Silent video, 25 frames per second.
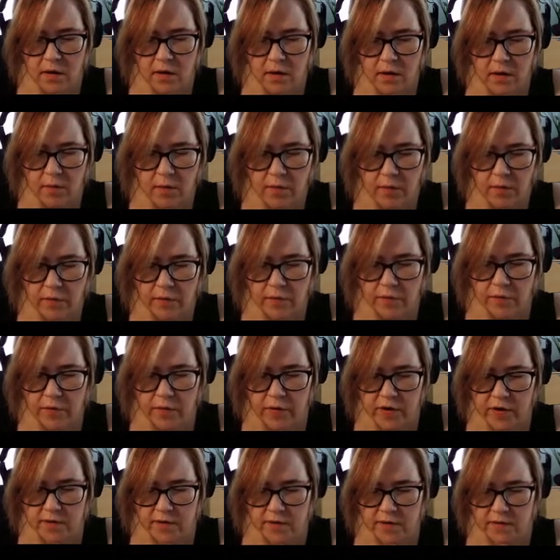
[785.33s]
I'm gonna
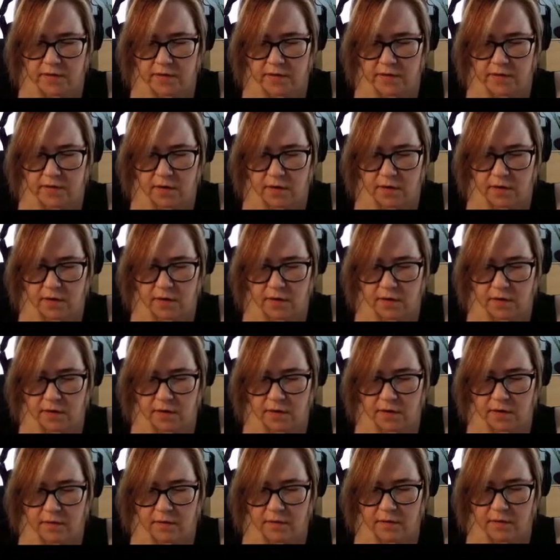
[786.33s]
freeze this thing
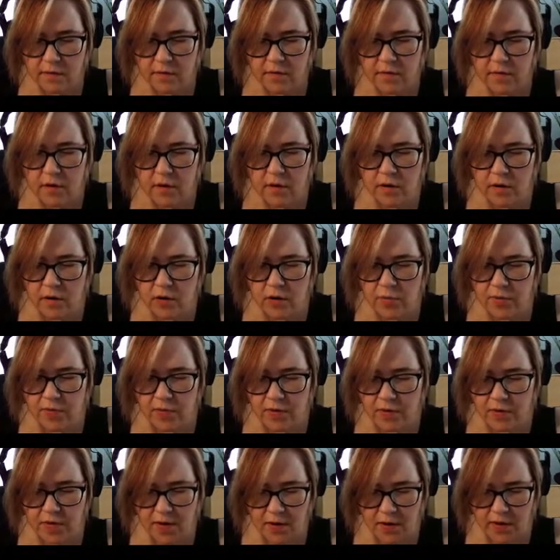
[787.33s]
and hope
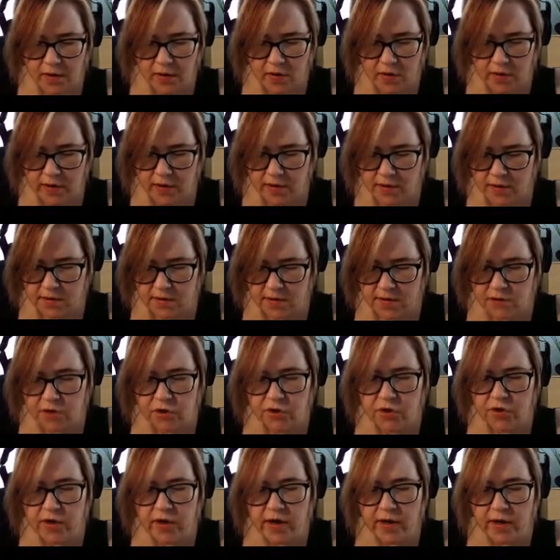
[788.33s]
that that all gets
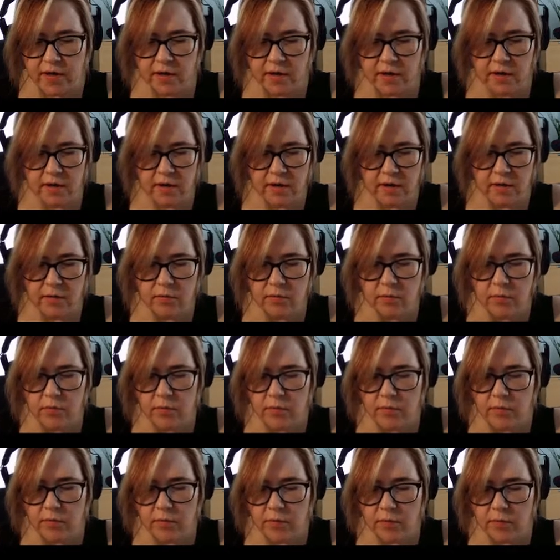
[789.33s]
distracted
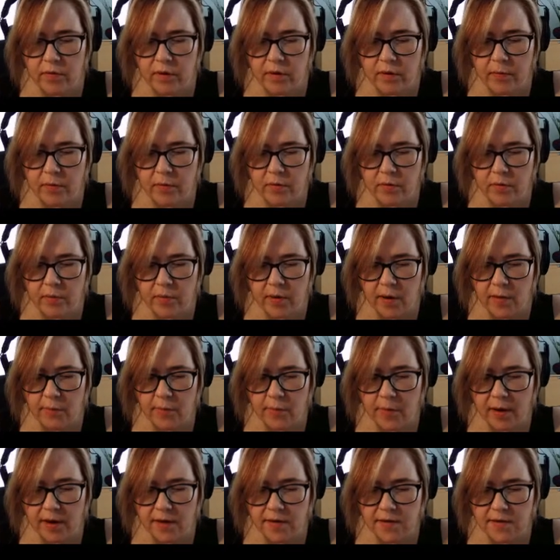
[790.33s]
while I put my
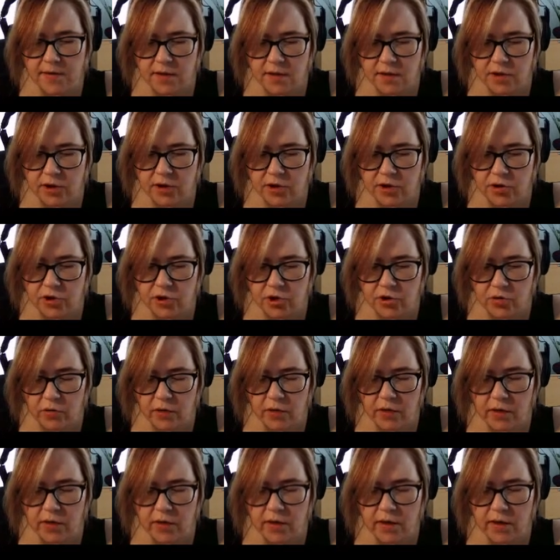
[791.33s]
bats in here
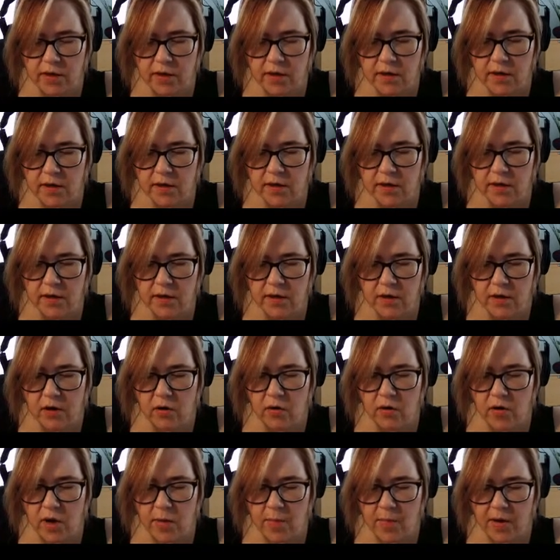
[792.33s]
shortly. Oh,
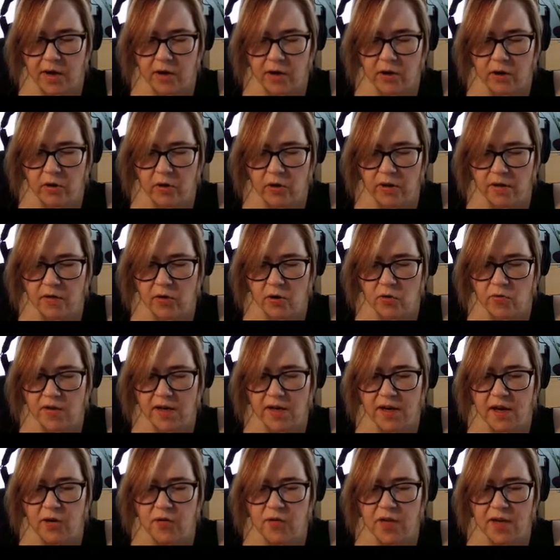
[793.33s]
come on, go take
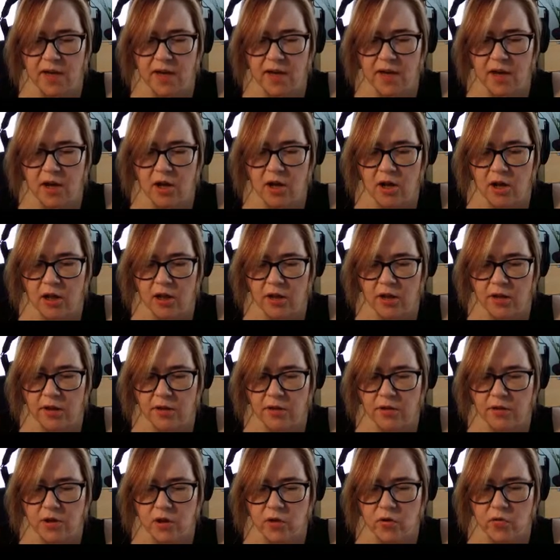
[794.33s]
out the eagle.
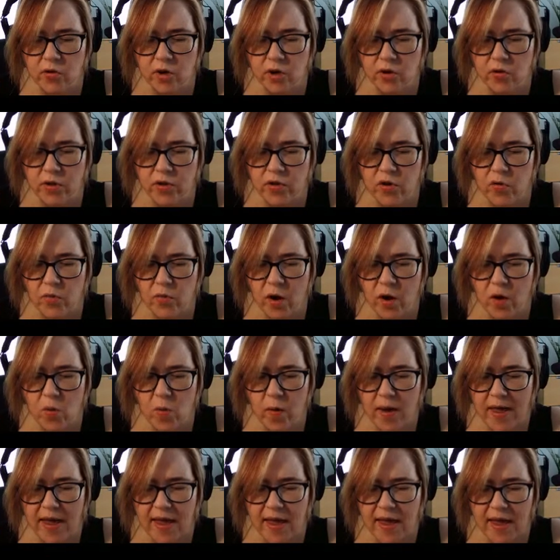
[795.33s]
No, you're going the wrong
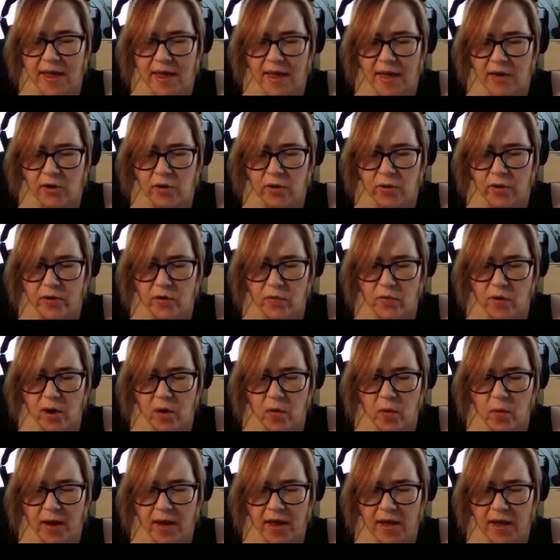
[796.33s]
way. You're going the wrong
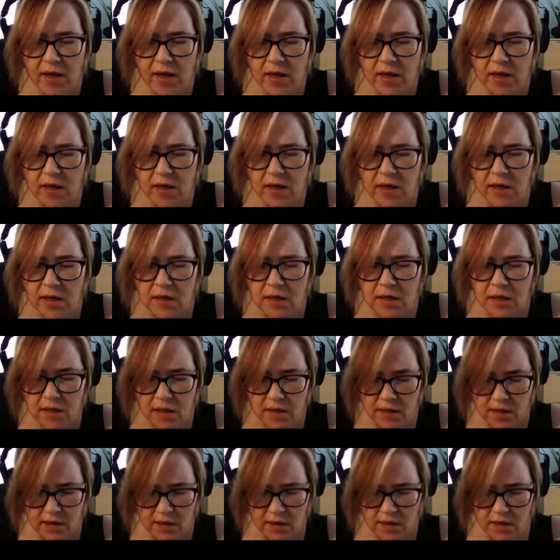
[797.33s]
way.
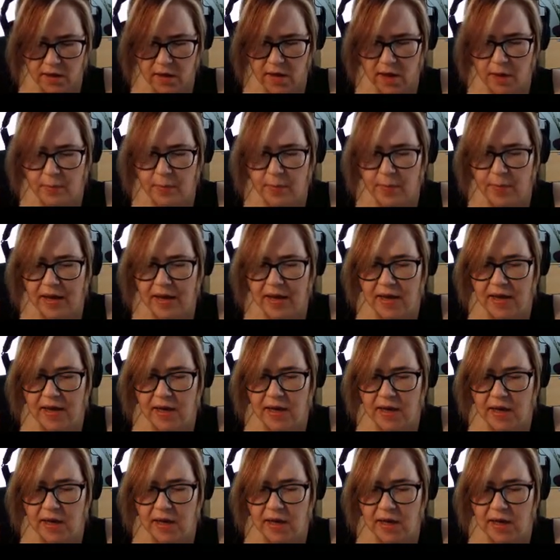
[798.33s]
Come
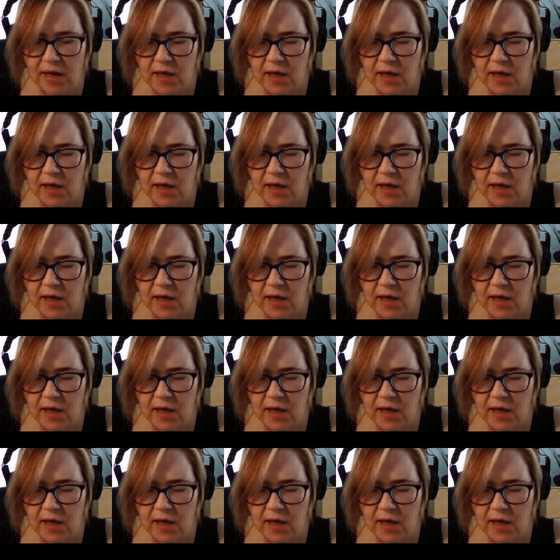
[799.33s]
back.